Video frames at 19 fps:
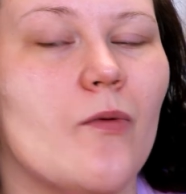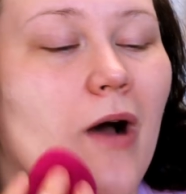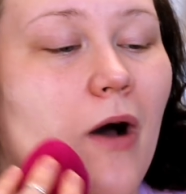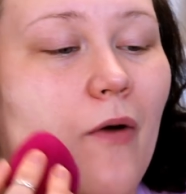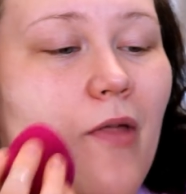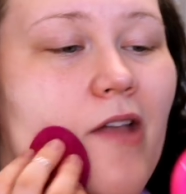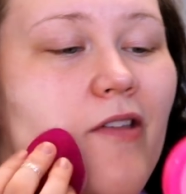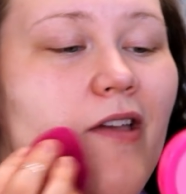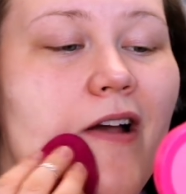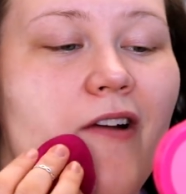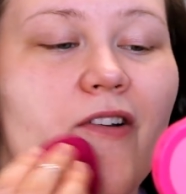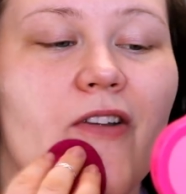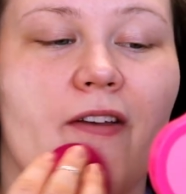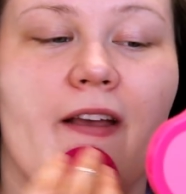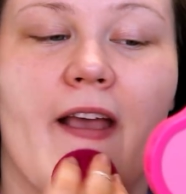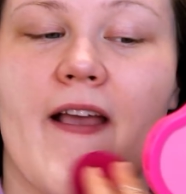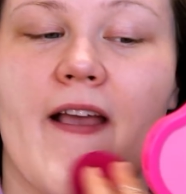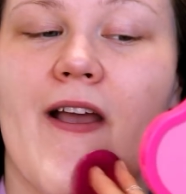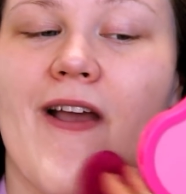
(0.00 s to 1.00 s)
Wow, that's
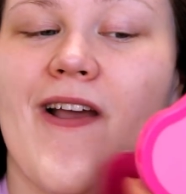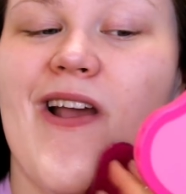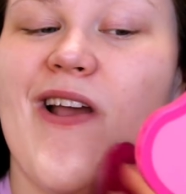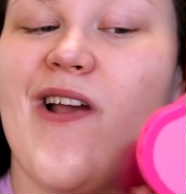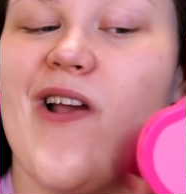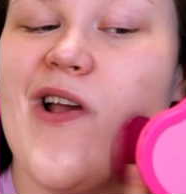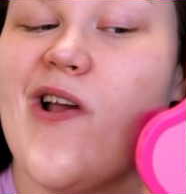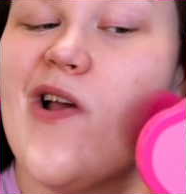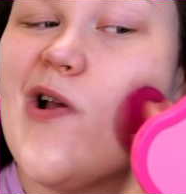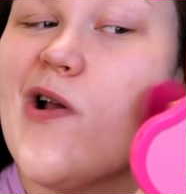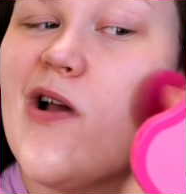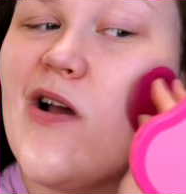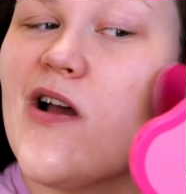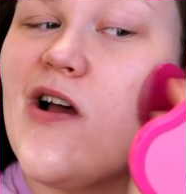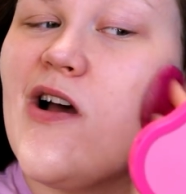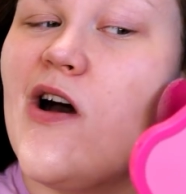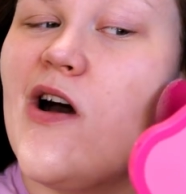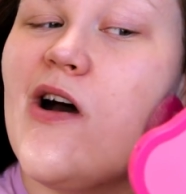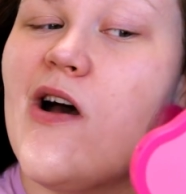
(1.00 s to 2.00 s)
actually
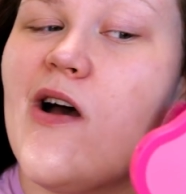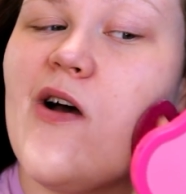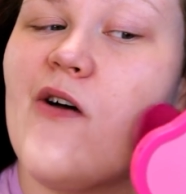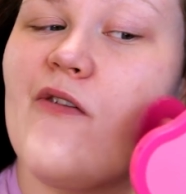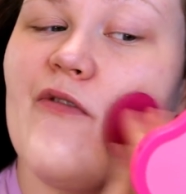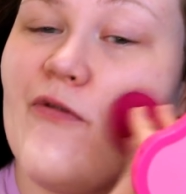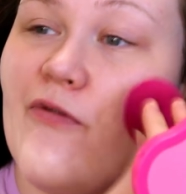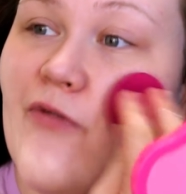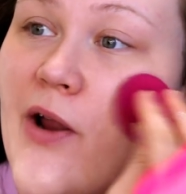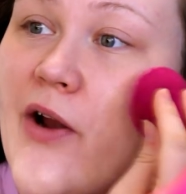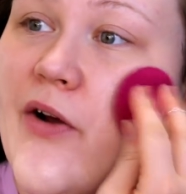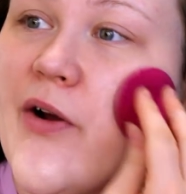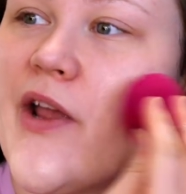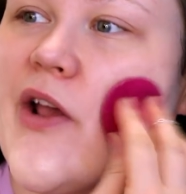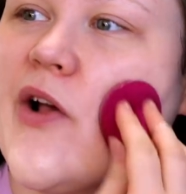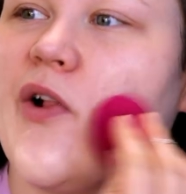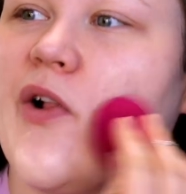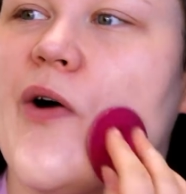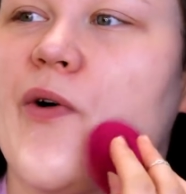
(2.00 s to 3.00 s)
huh,
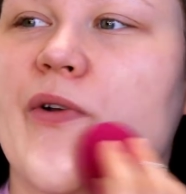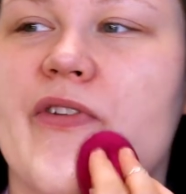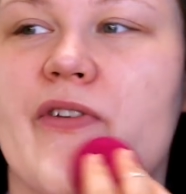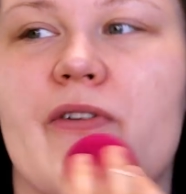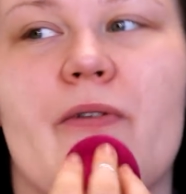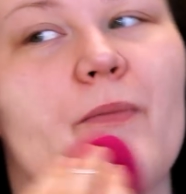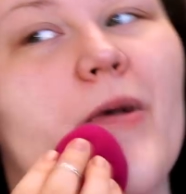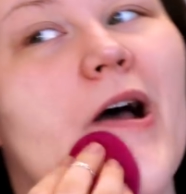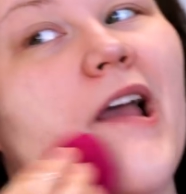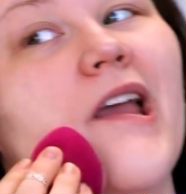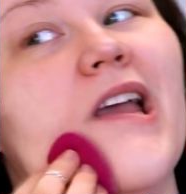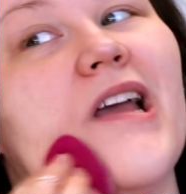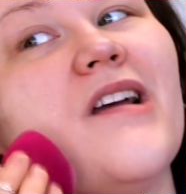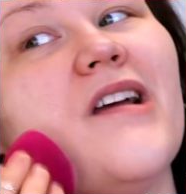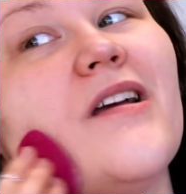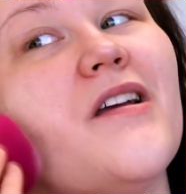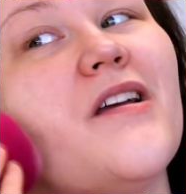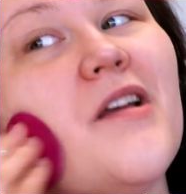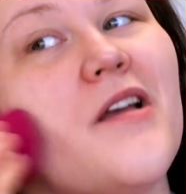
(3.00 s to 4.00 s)
very close to my
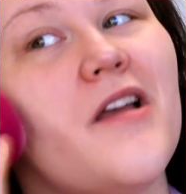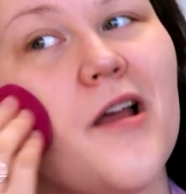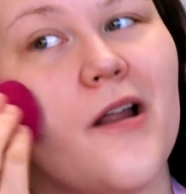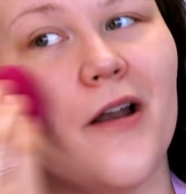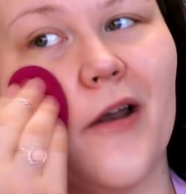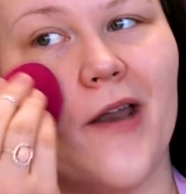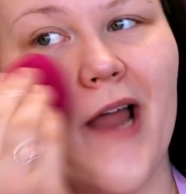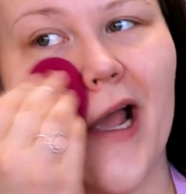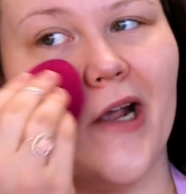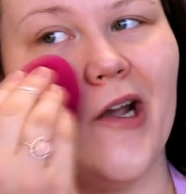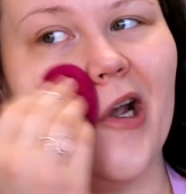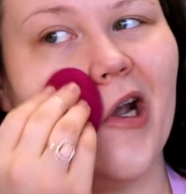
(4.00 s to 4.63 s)
neck